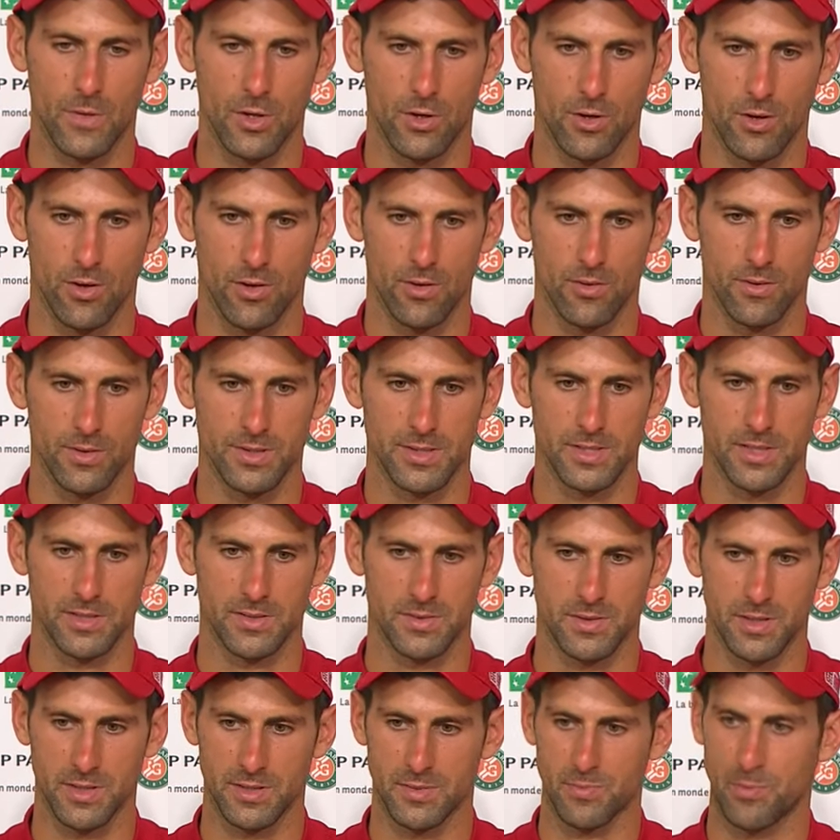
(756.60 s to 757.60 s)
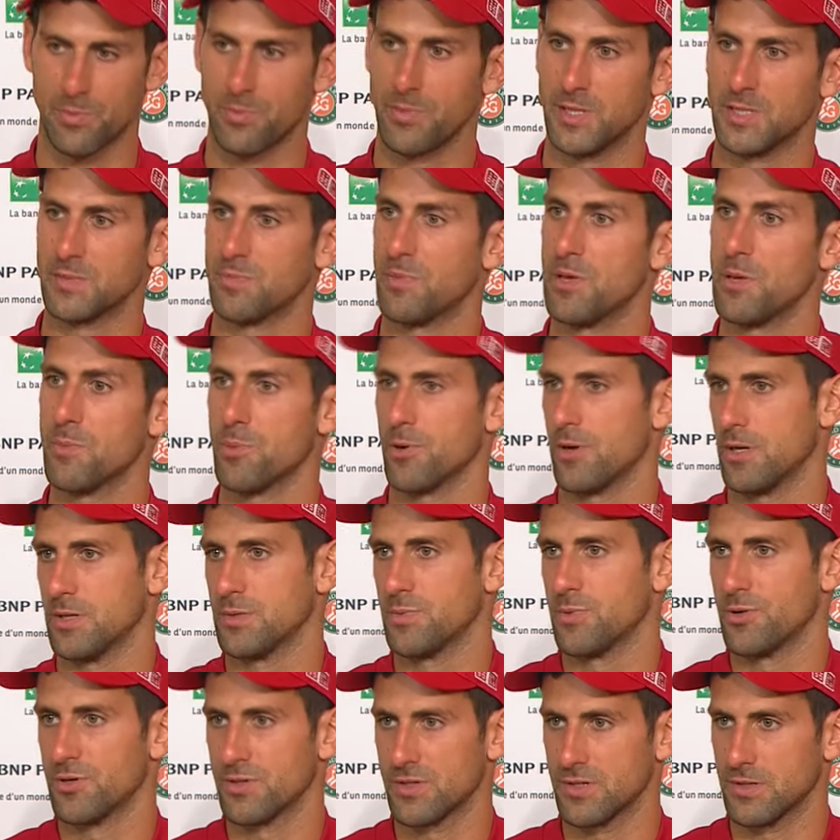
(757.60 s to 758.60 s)
you know, as people,
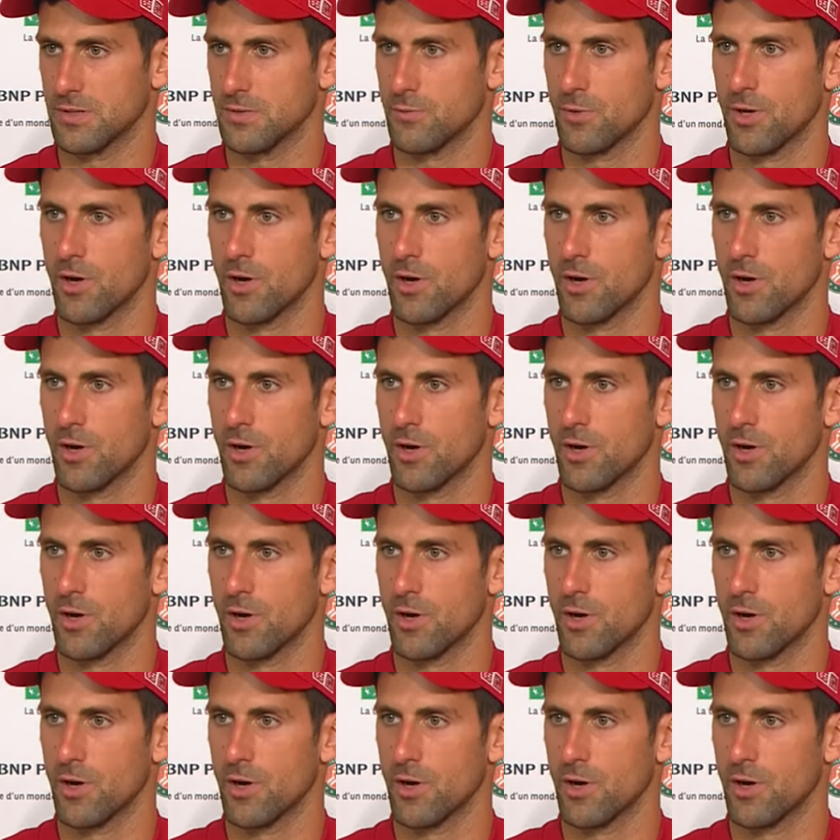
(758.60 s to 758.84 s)
as persons.